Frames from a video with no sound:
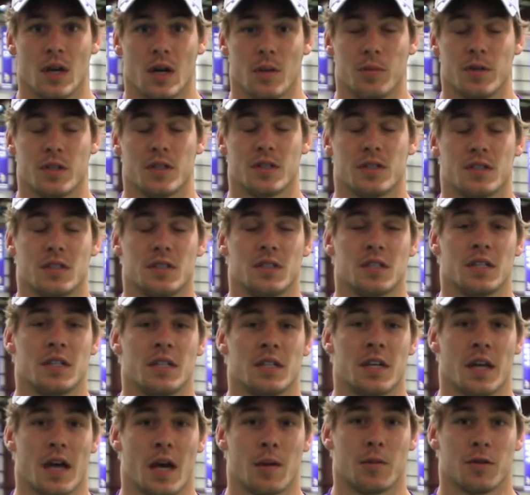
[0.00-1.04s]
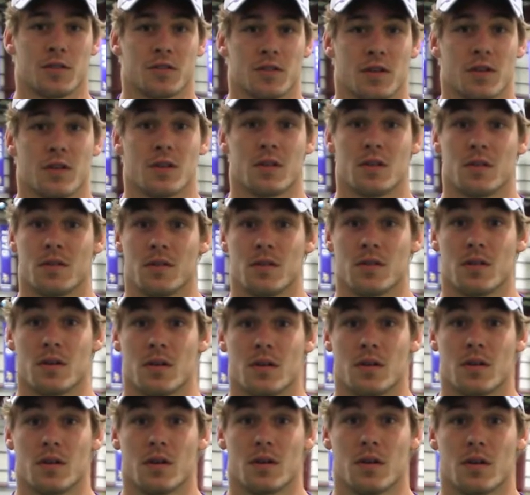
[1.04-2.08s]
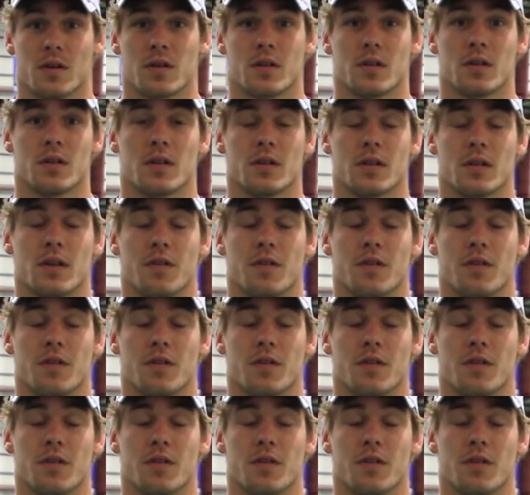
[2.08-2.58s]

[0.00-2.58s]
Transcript: because these eating habits are gonna